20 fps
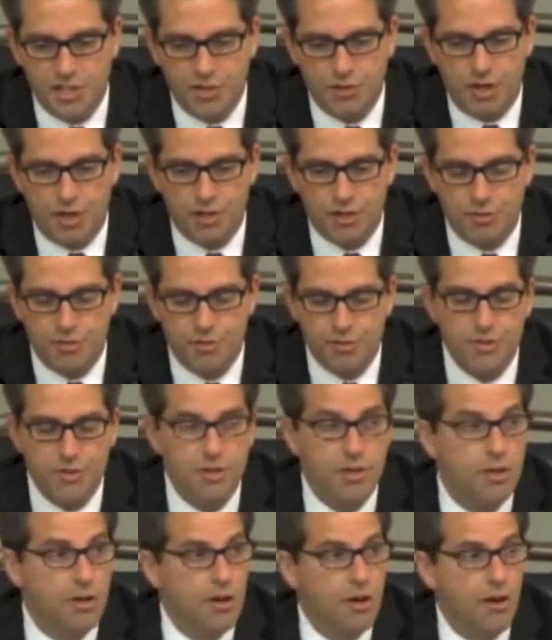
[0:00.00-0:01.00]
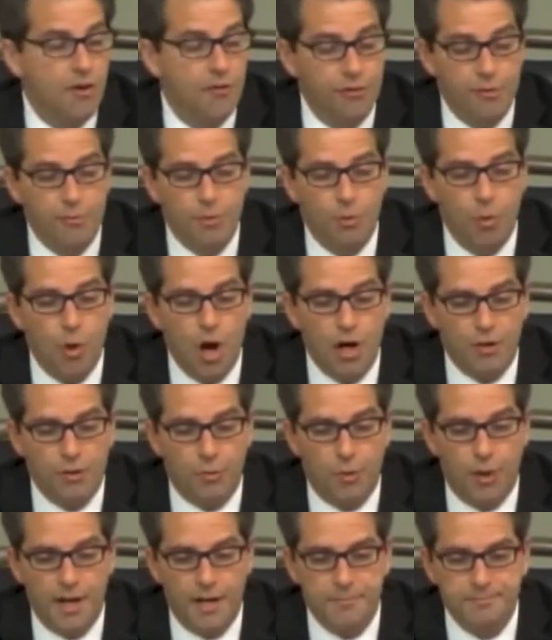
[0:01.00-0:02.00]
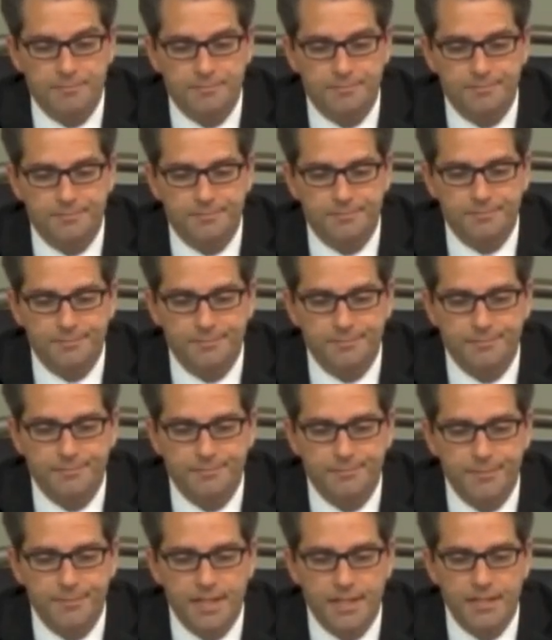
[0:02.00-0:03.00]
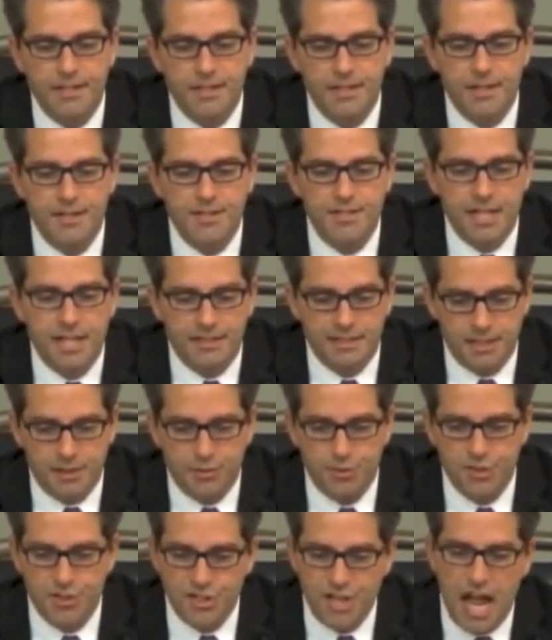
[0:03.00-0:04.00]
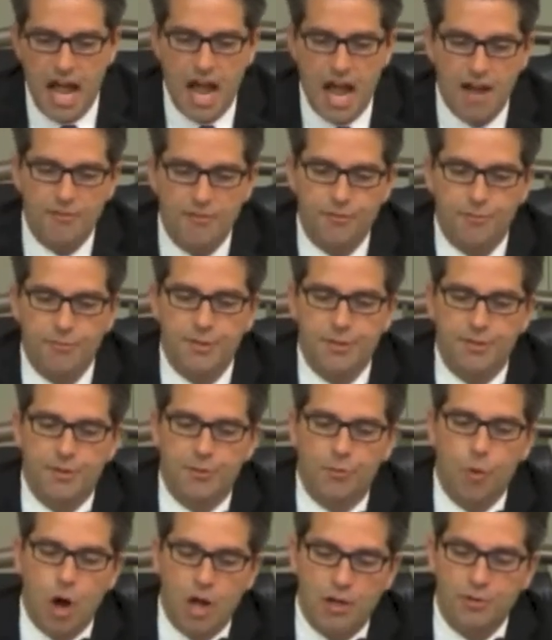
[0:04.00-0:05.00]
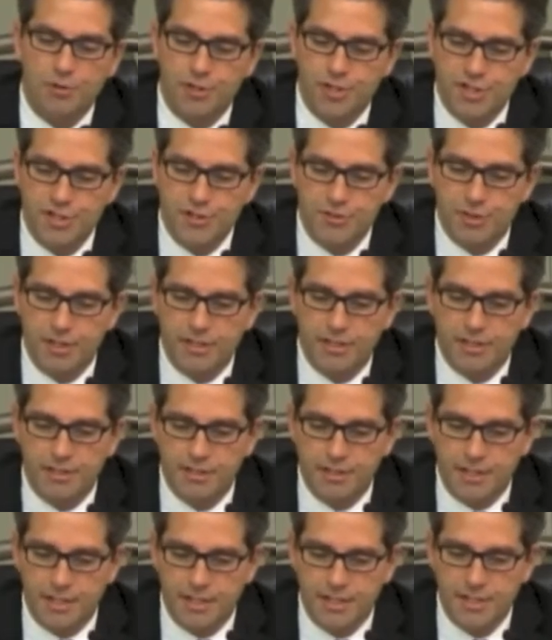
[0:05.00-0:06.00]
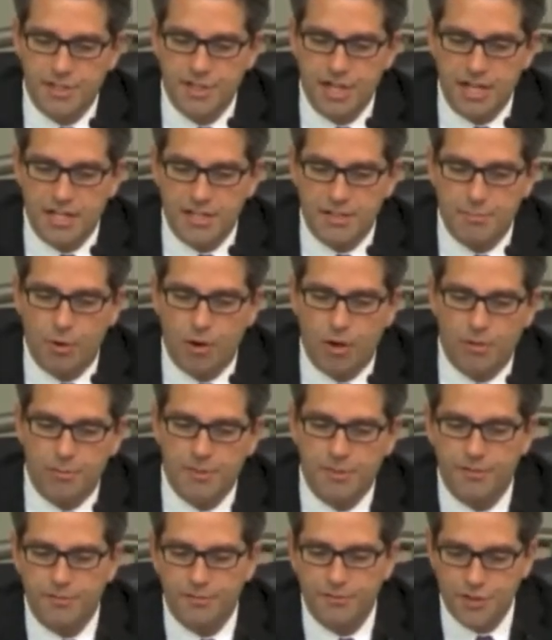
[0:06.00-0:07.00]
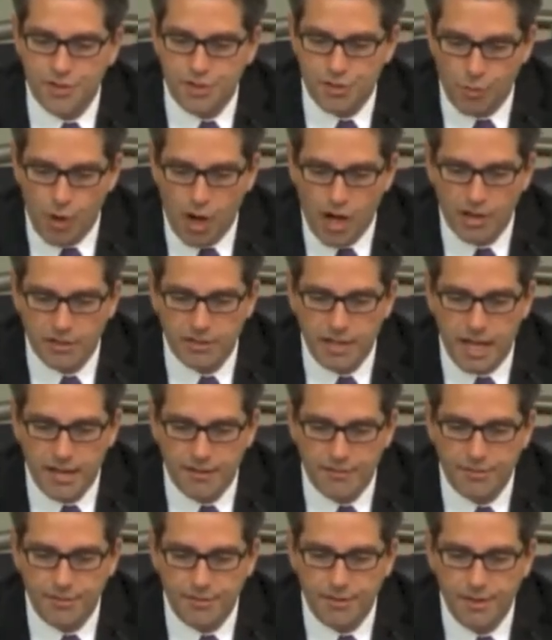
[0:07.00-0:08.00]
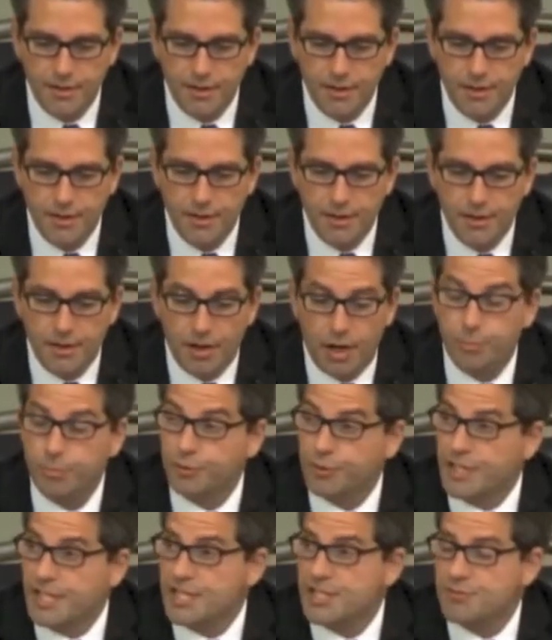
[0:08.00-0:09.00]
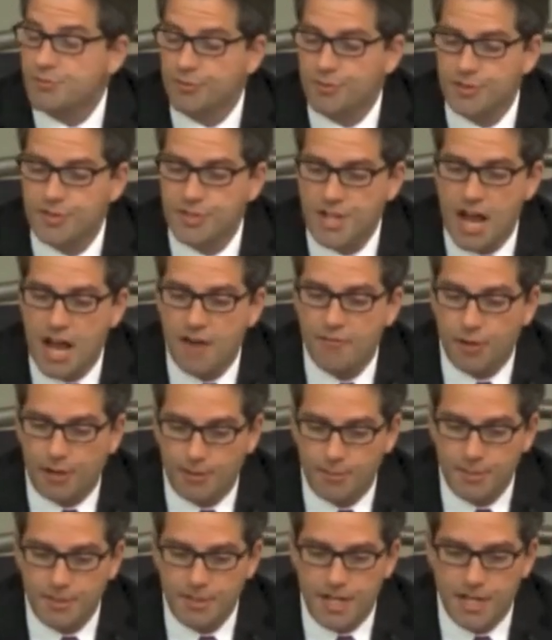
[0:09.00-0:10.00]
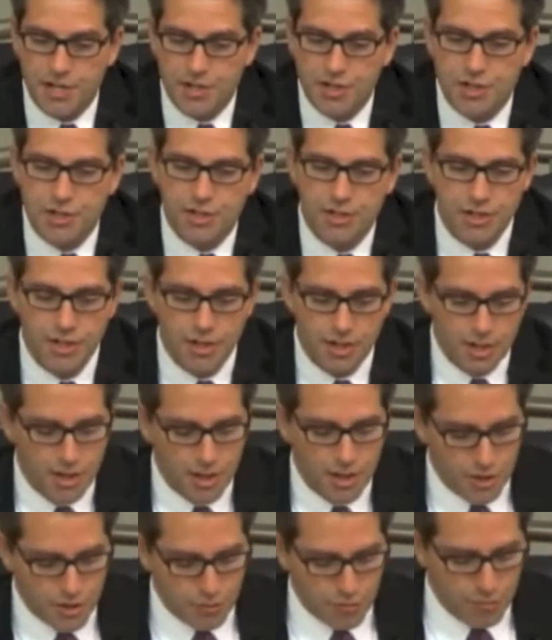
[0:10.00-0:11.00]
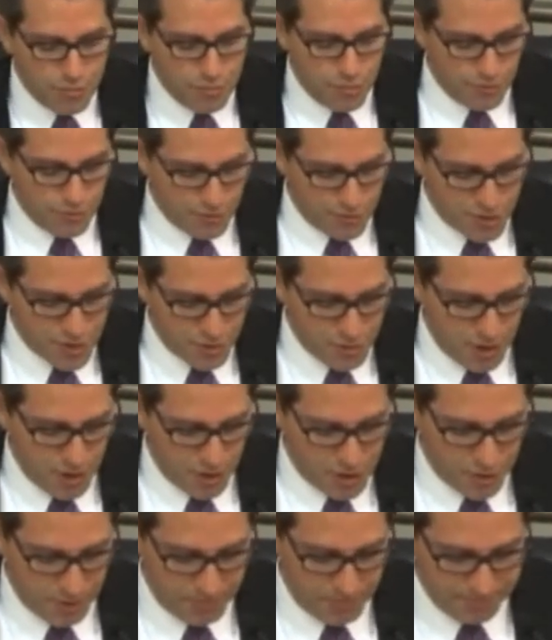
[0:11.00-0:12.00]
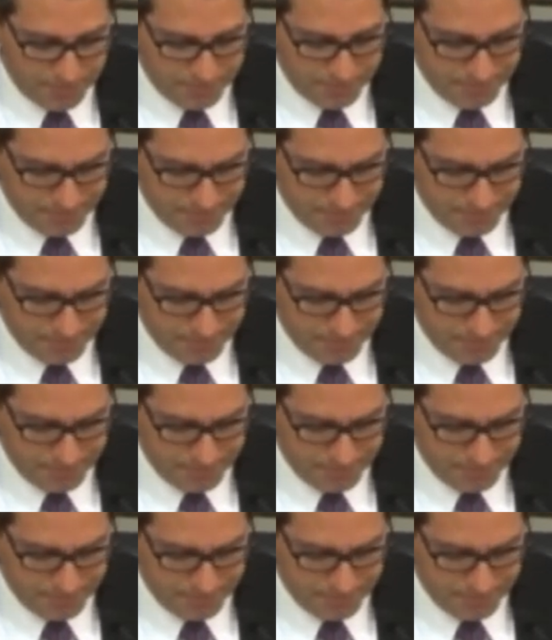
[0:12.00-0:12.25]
these structures from the waterway. Technical staff from the Water District and the State Department of Fish and Wildlife are pleased with the staff recommendation to remove the structure.